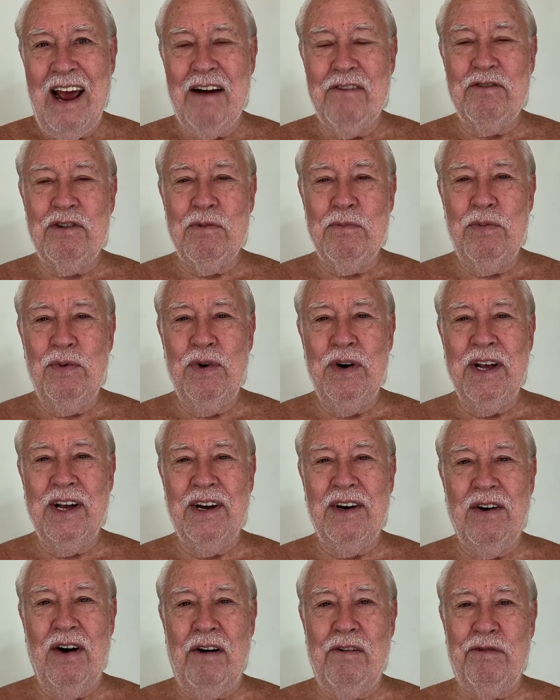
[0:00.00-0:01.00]
after putting
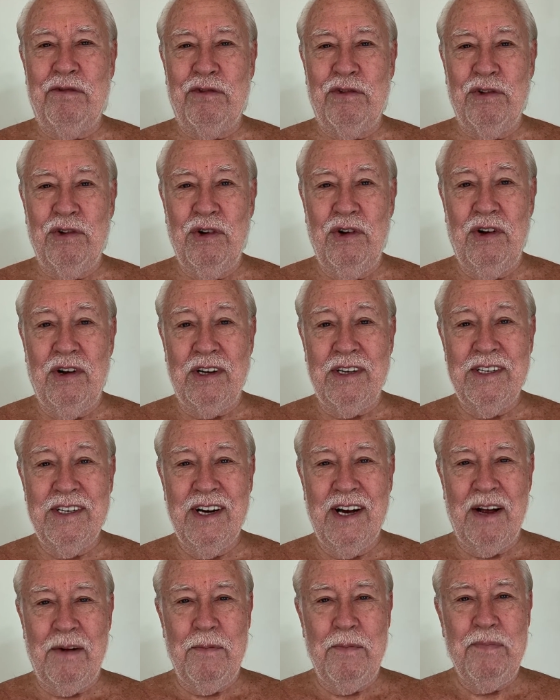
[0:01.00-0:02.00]
it off for a long
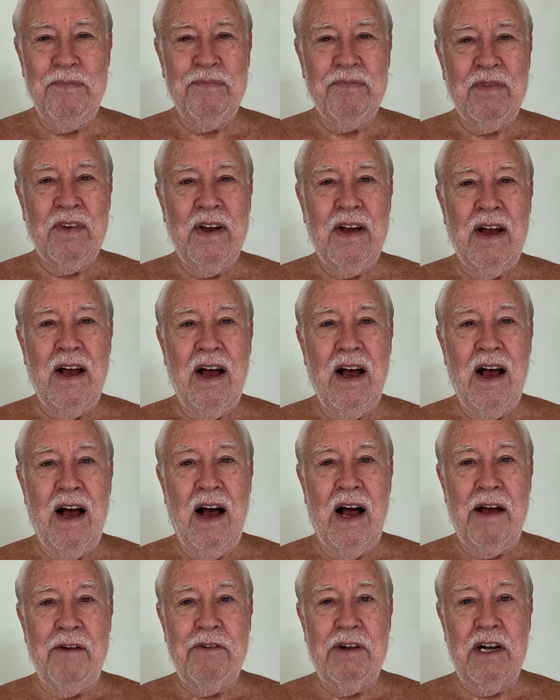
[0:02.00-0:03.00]
time,
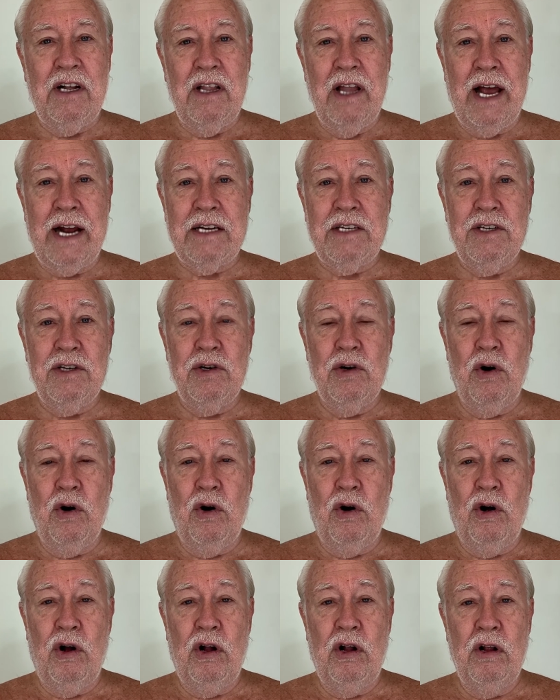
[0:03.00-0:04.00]
I've collected
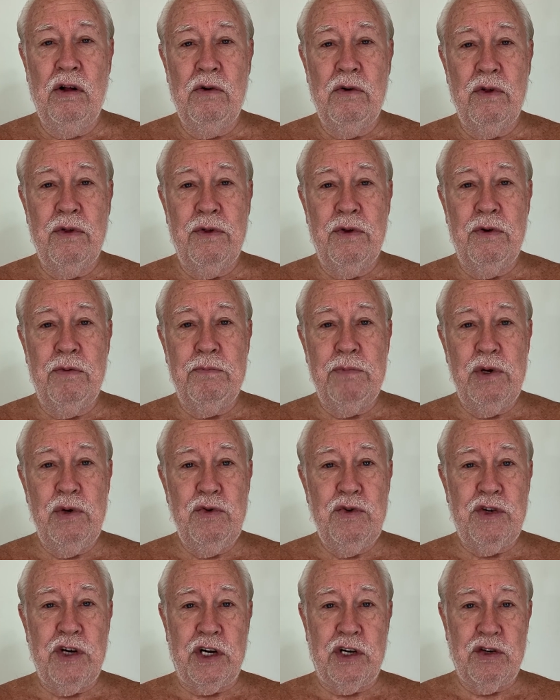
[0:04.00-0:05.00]
all of the
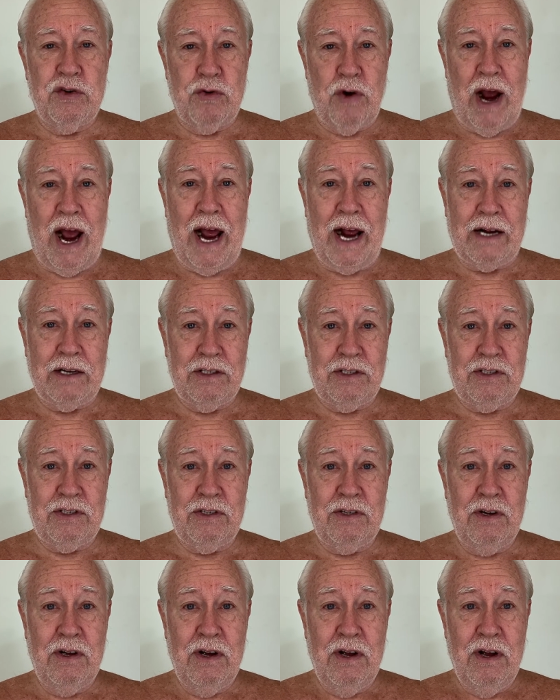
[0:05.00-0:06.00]
music tracks
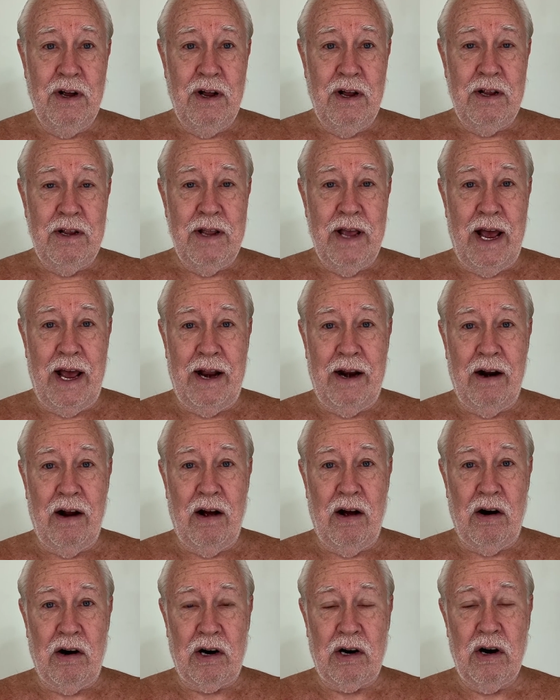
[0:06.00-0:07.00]
that
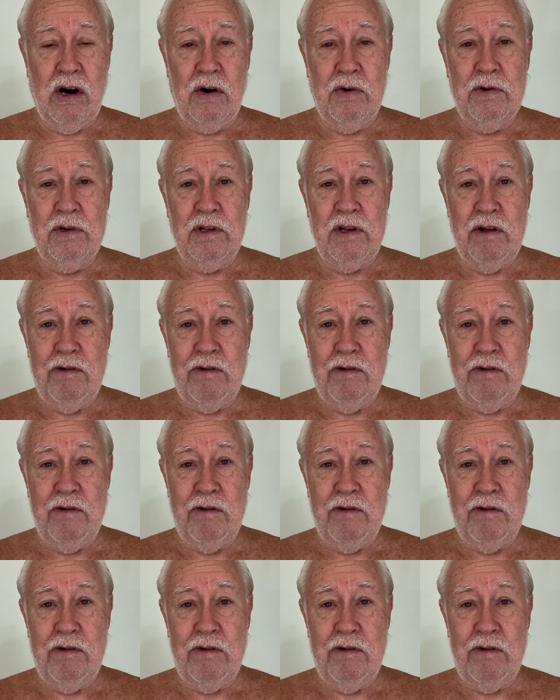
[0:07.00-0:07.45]
are currently